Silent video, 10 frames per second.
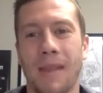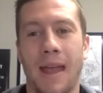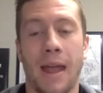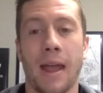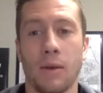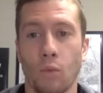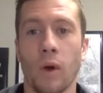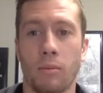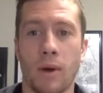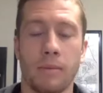And
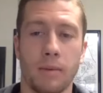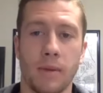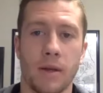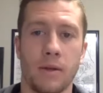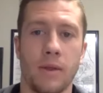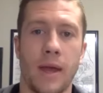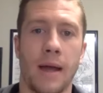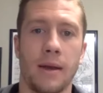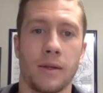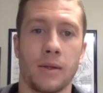what prompted me to do
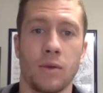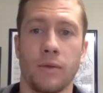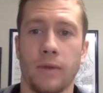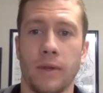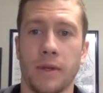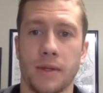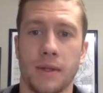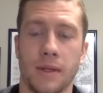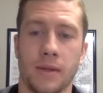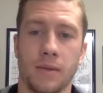that, truthfully,
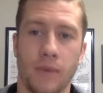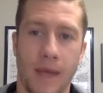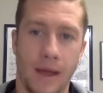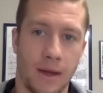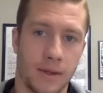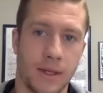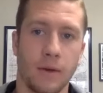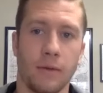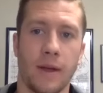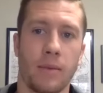is we had a
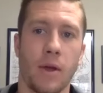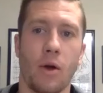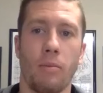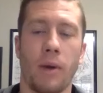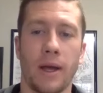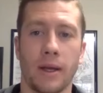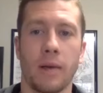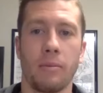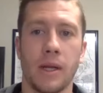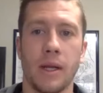single family home buying
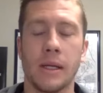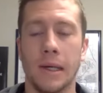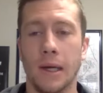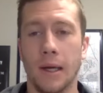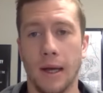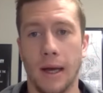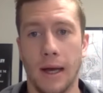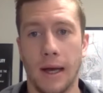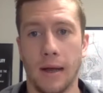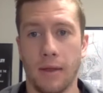company
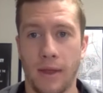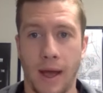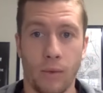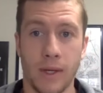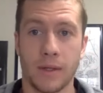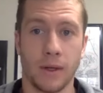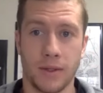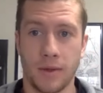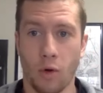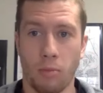that we took
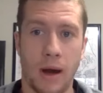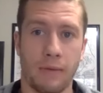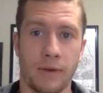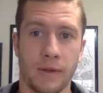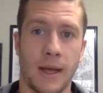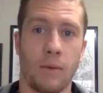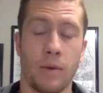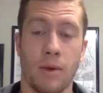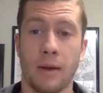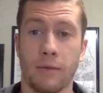zero profits out. We
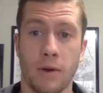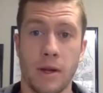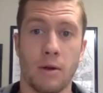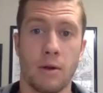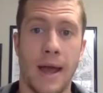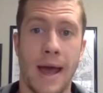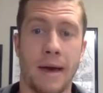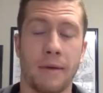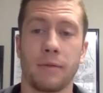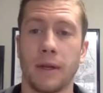ran it for 1.5 years
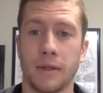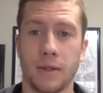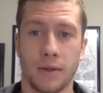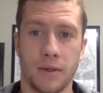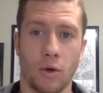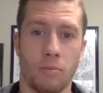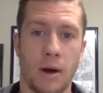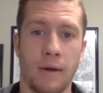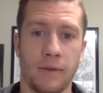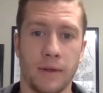and took zero
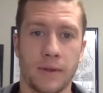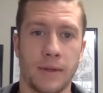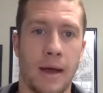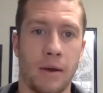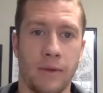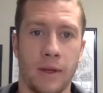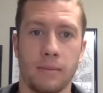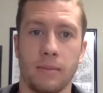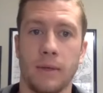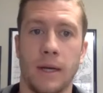profits out of
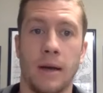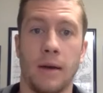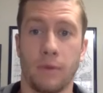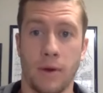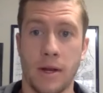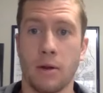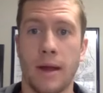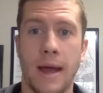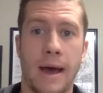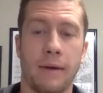it for 1.5
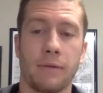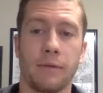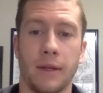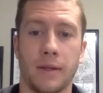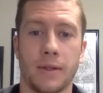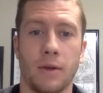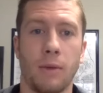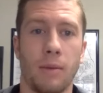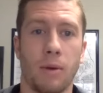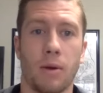years. And so
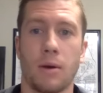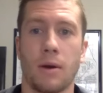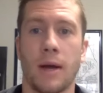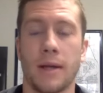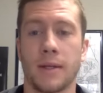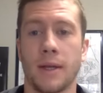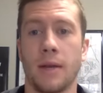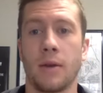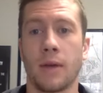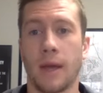my partner and I said,
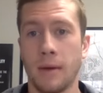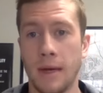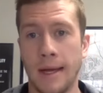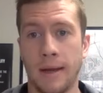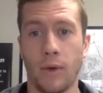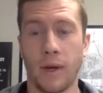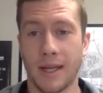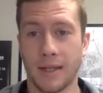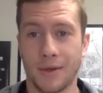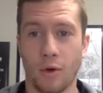okay, we can
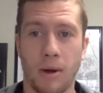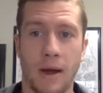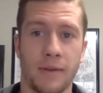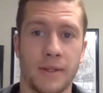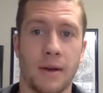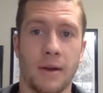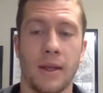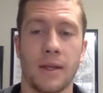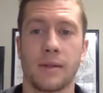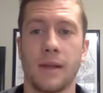take zero profits out of
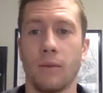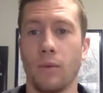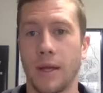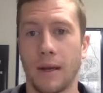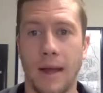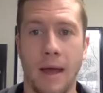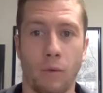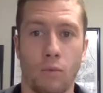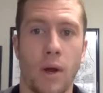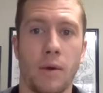this, then we can have
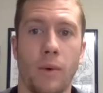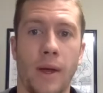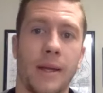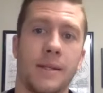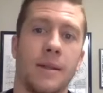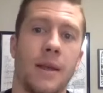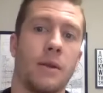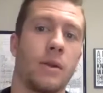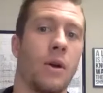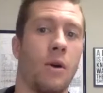a runway to
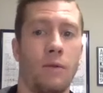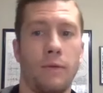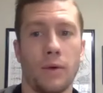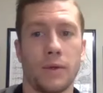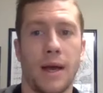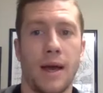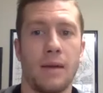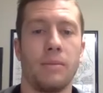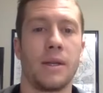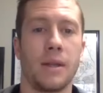then go full
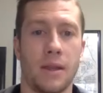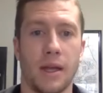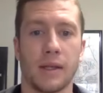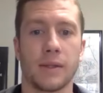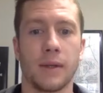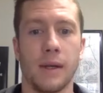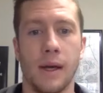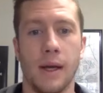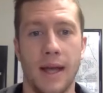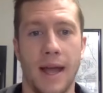time into things.
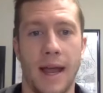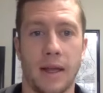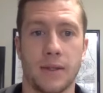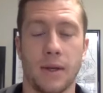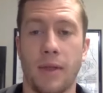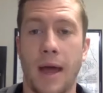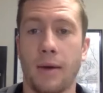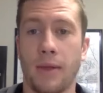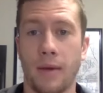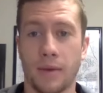And so
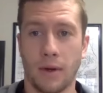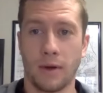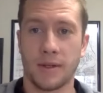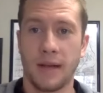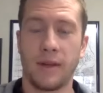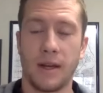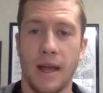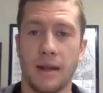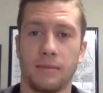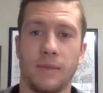that was our safety
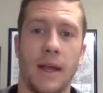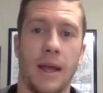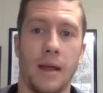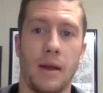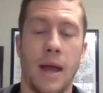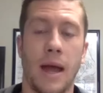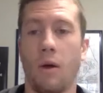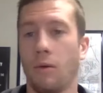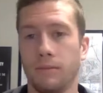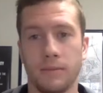net. And
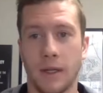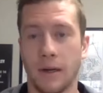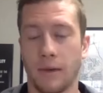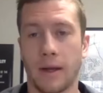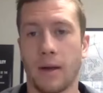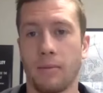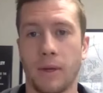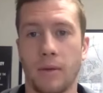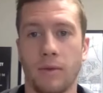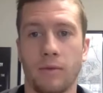now, you know, that
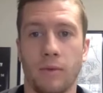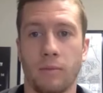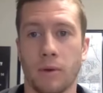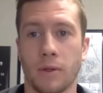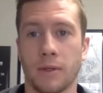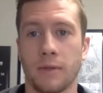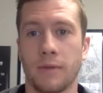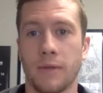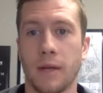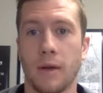company, we've purchased
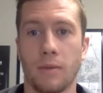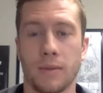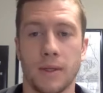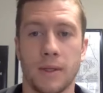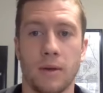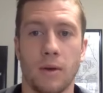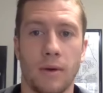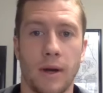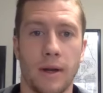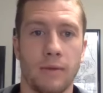15 homes this year
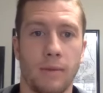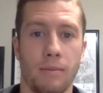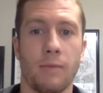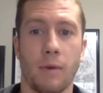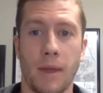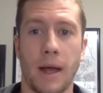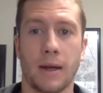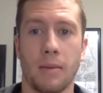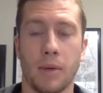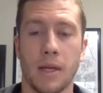already from that
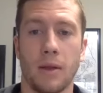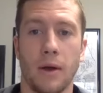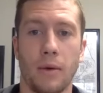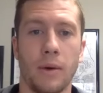company alone.